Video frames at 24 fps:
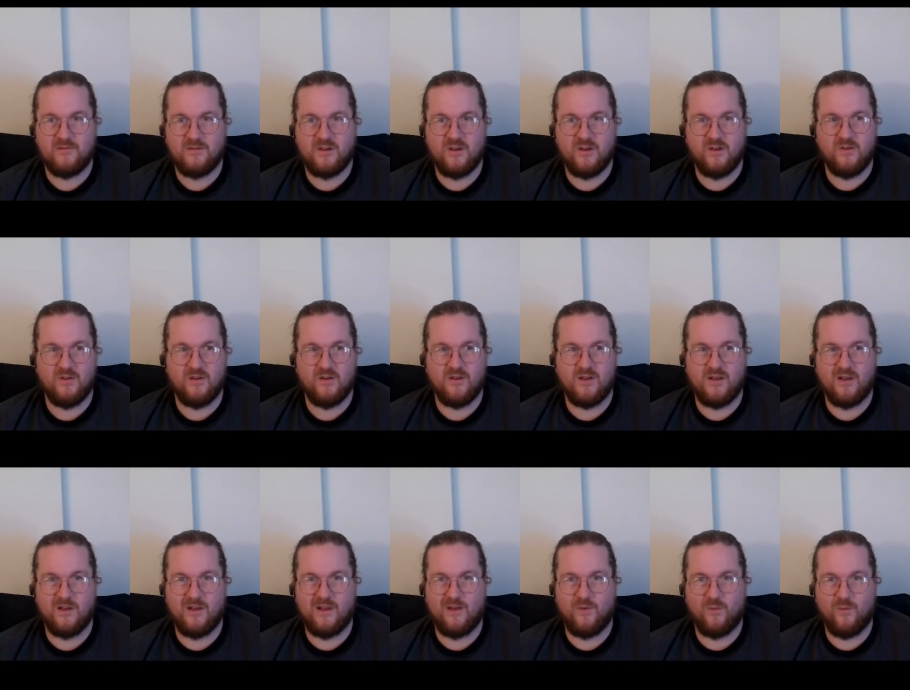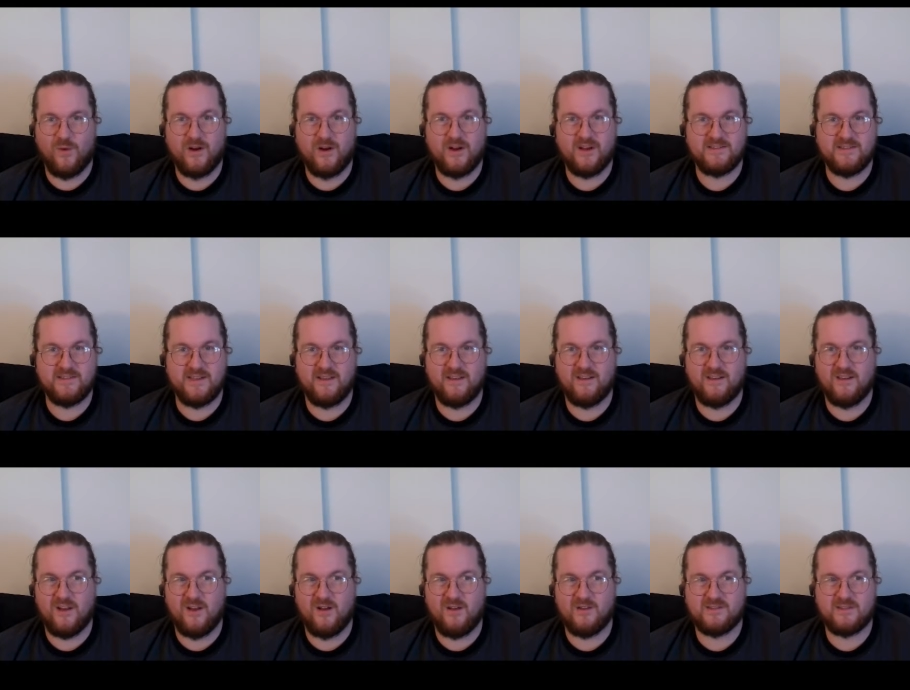You know, where is it?
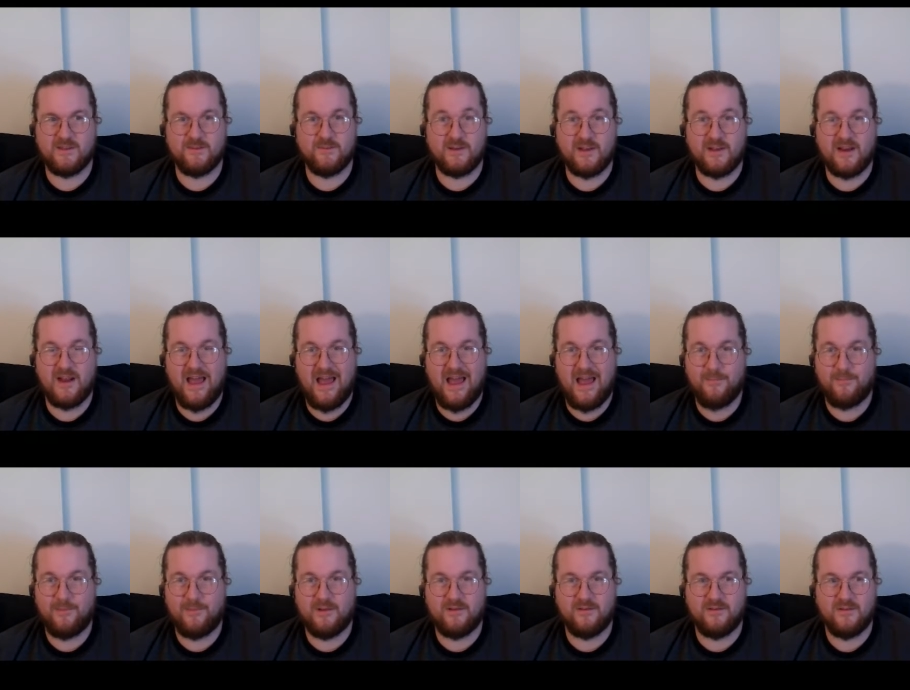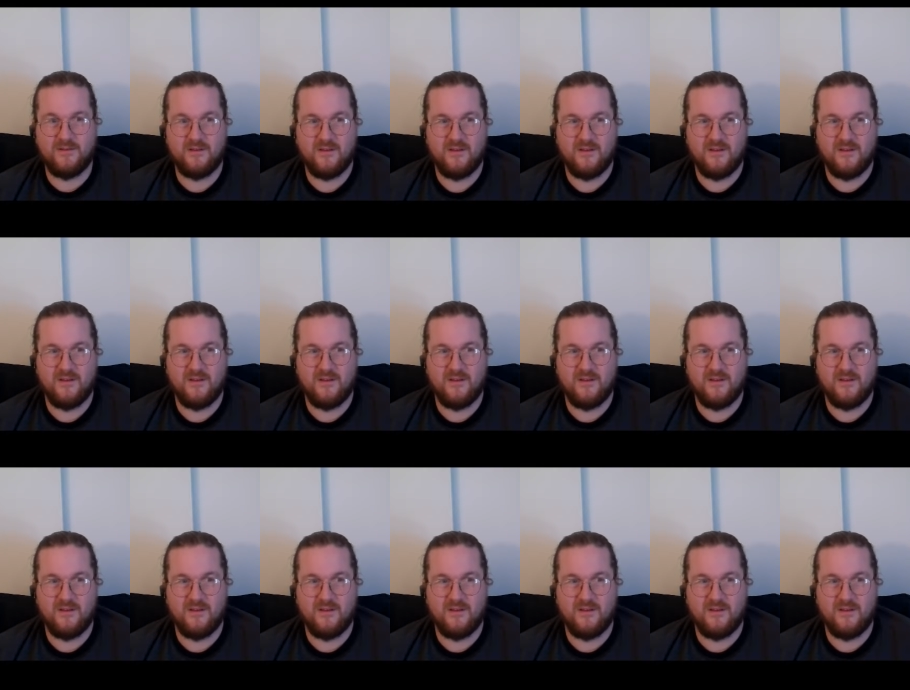You know, is something going to happen?